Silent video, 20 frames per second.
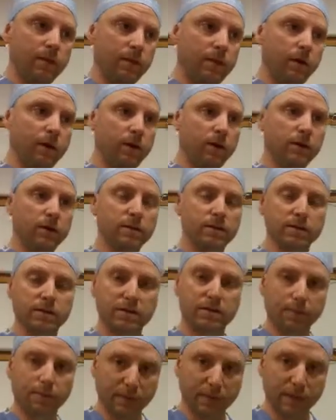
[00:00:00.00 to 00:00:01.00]
they're
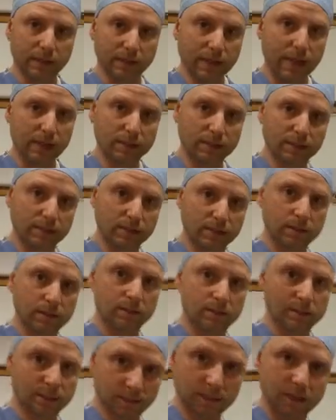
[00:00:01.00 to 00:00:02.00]
typically not
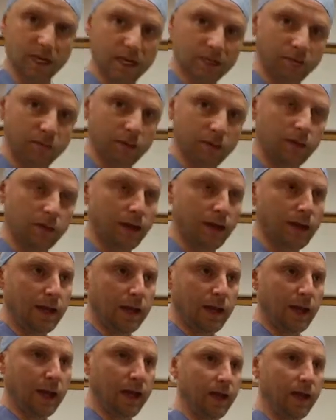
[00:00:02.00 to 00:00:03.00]
successful
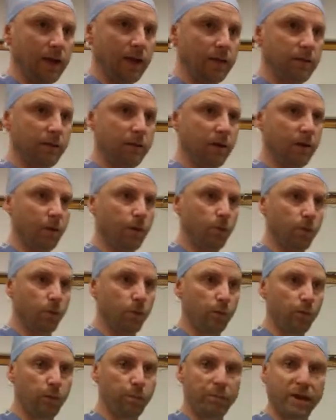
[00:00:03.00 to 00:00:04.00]
and they're
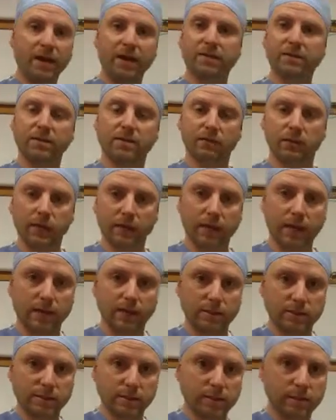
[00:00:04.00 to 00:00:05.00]
repetitively
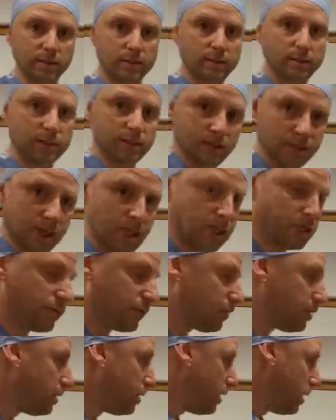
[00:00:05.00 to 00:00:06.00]
not
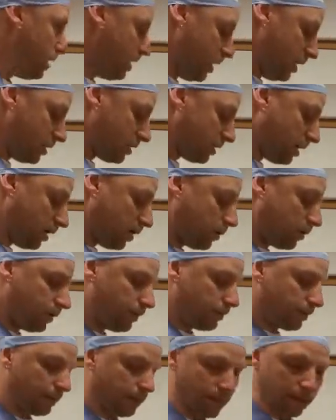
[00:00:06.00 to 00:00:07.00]
successful.
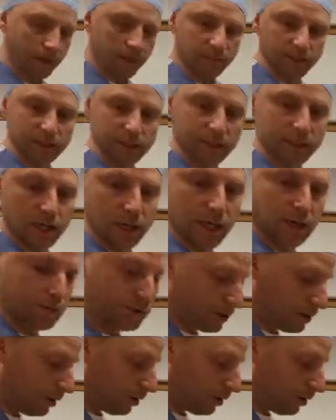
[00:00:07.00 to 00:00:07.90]
So let me just kind of